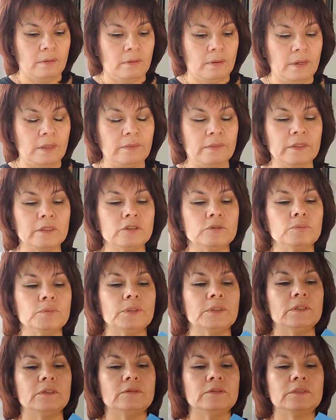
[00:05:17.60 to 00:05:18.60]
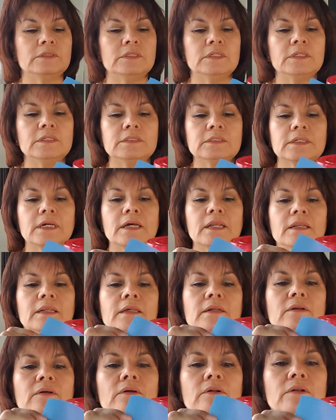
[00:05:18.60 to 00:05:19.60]
And this one, you see, it's got
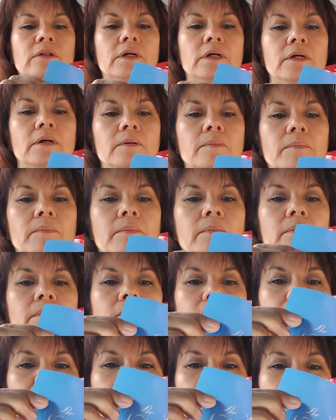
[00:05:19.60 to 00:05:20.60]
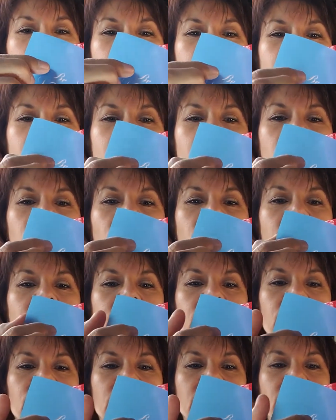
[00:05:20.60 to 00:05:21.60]
little
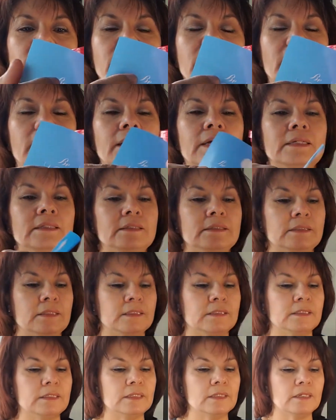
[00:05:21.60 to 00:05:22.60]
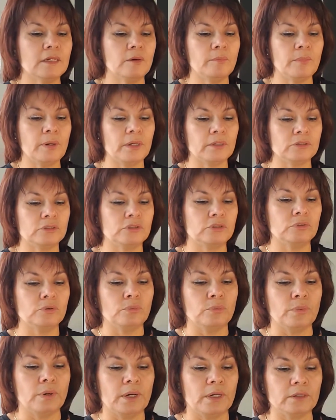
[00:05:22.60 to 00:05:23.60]
intricate lines that didn't come out too
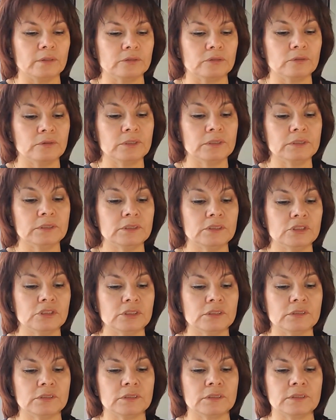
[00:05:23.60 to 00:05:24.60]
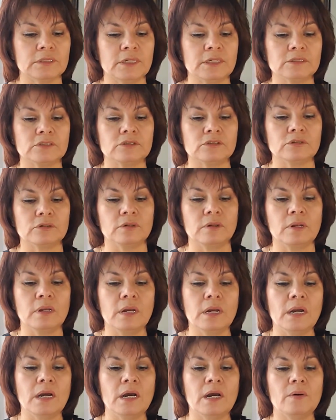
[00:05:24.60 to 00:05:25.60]
well. So this is just a tester.
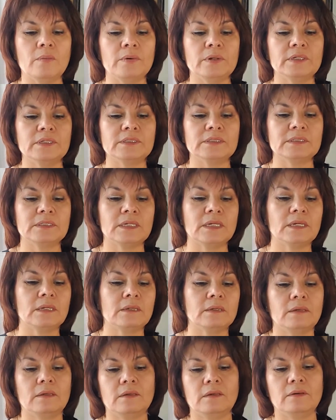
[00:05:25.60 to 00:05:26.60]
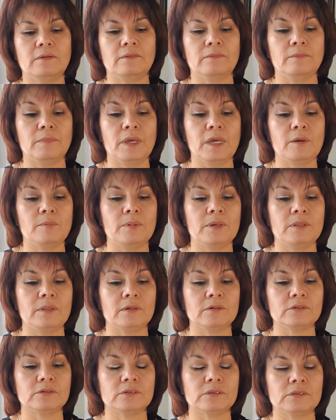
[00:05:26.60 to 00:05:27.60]
I want to see if maybe
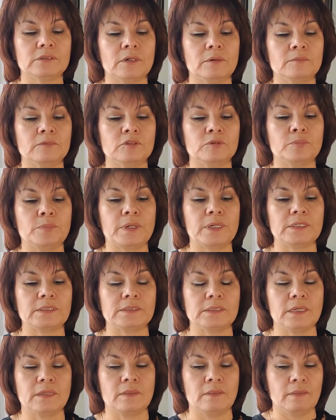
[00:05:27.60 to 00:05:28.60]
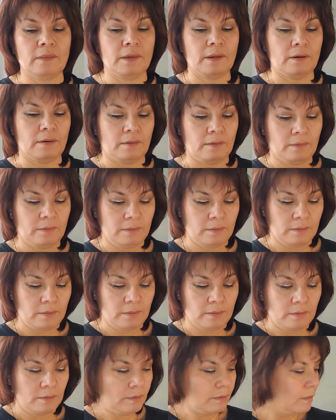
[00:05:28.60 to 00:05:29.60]
there's some space in there.
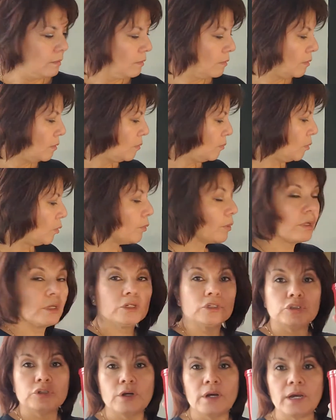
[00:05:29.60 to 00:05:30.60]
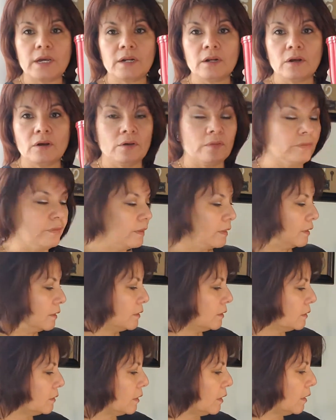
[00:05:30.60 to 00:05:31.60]
But we're going to try it on
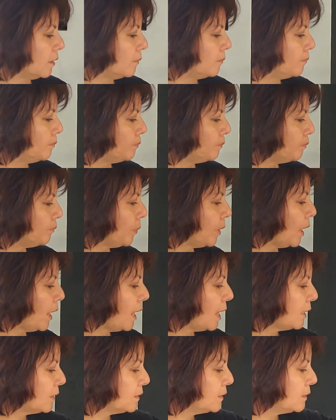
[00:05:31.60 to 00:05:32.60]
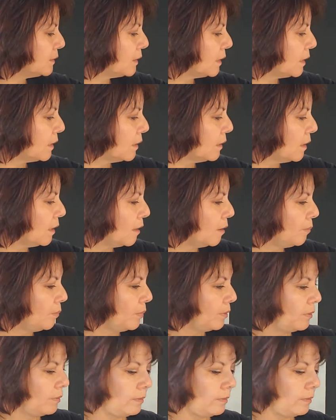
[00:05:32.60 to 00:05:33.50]
this plastic cup.